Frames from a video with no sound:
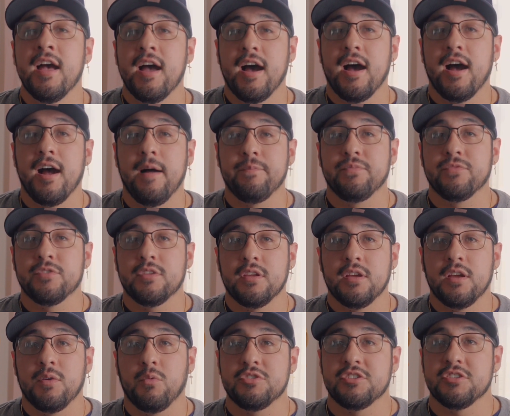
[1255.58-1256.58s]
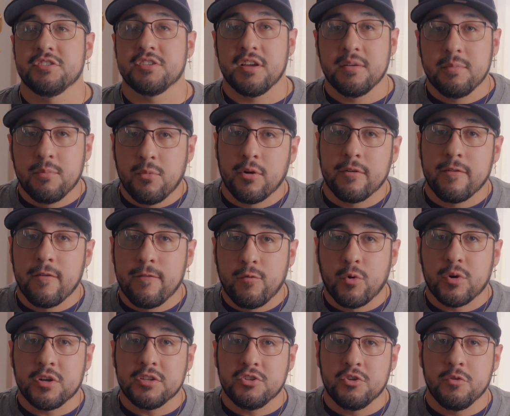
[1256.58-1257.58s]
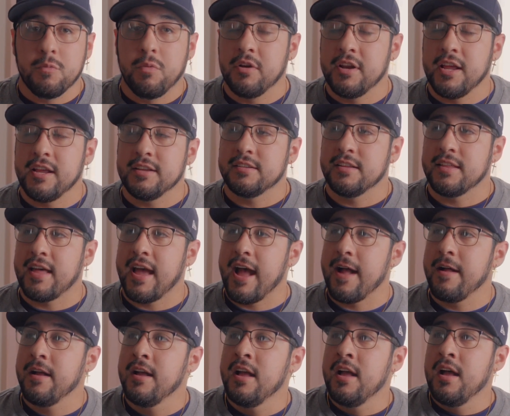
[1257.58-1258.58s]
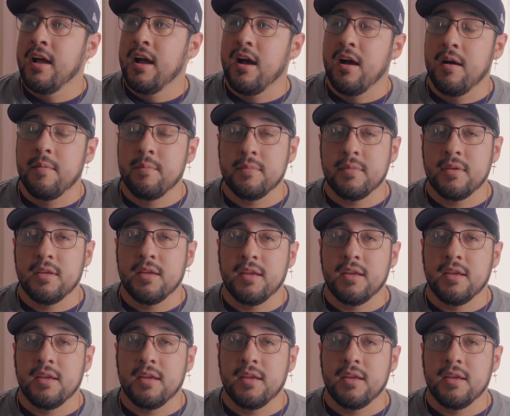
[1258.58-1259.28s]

um, which is a more of a 42.8 to that, um,